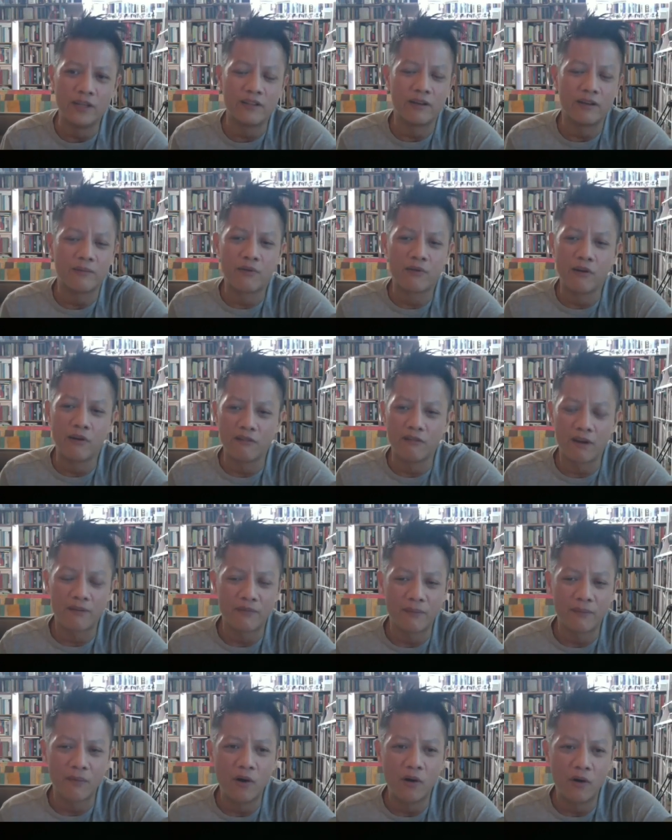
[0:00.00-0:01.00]
their program
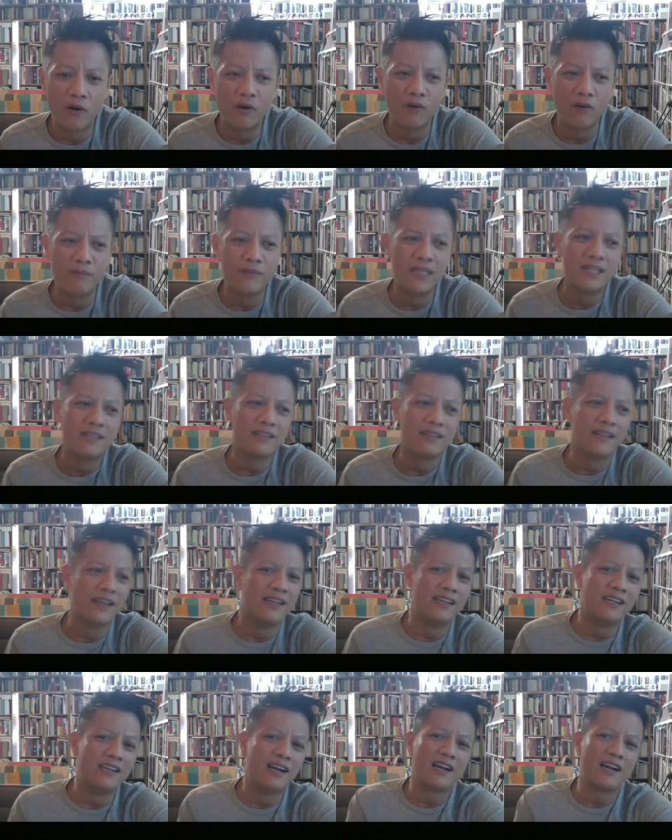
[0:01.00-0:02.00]
from home.
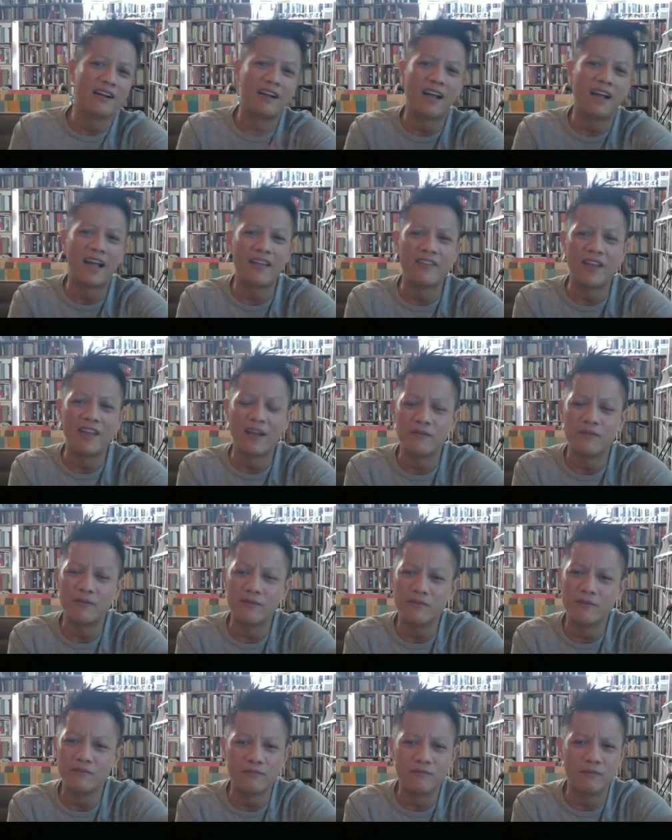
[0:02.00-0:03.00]
Lady Gaga had that
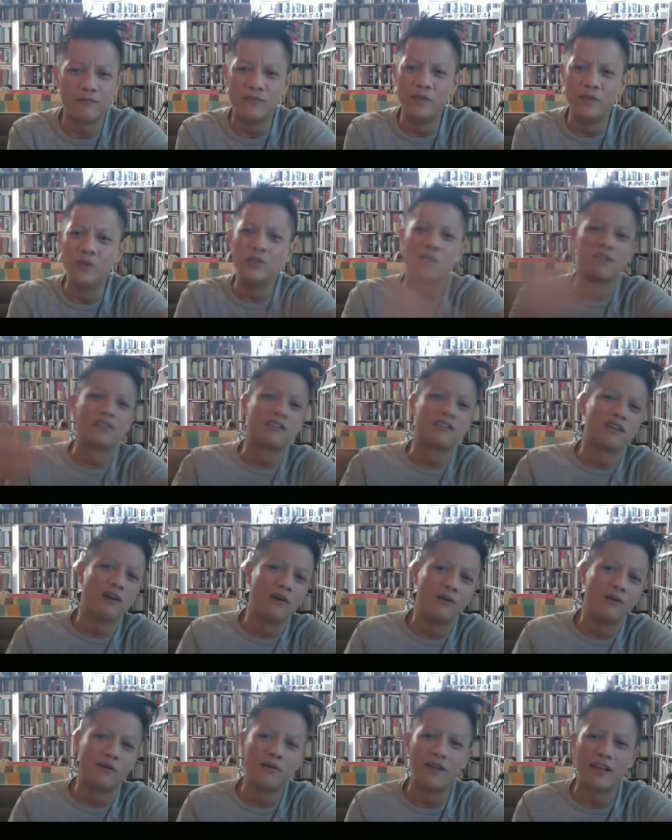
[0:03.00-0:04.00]
music
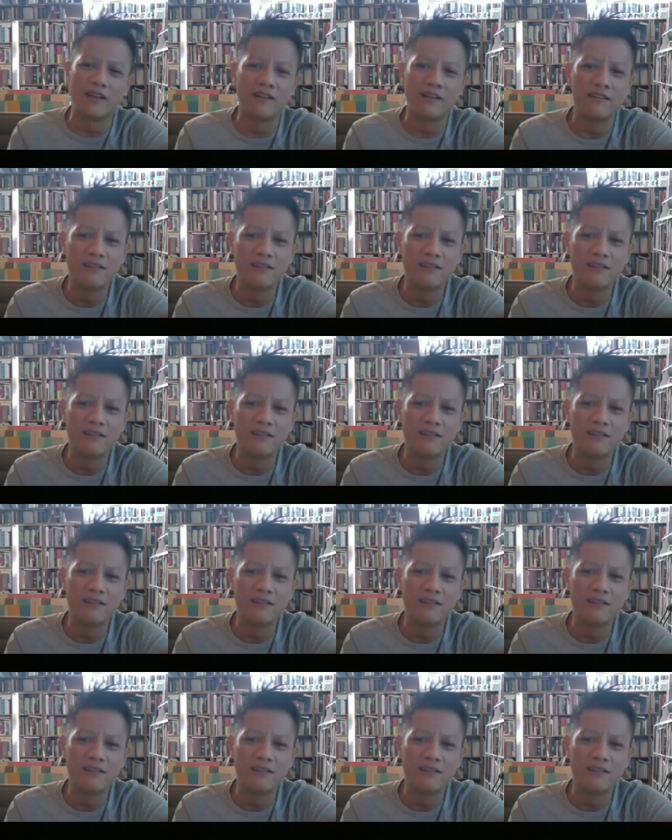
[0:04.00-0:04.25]
show that